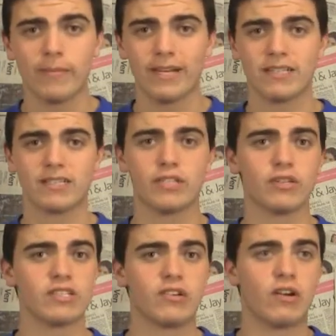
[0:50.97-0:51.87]
committed a
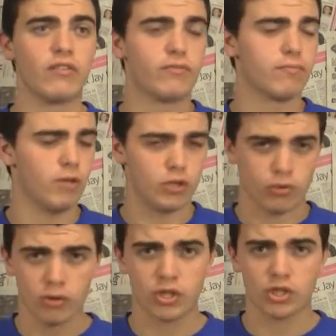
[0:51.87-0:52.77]
series of
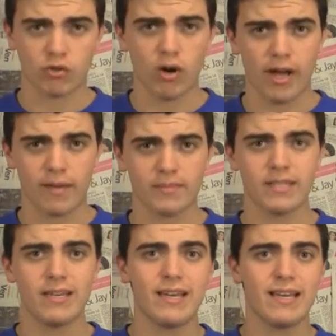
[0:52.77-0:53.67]
atrocious
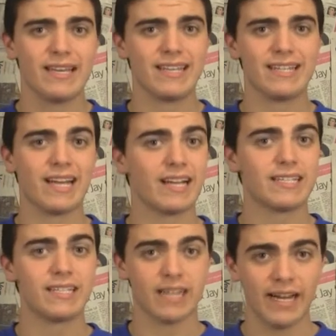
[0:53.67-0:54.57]
crimes in the
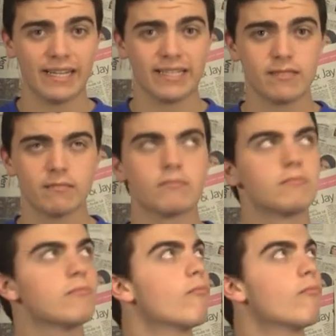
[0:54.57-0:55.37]
1990s.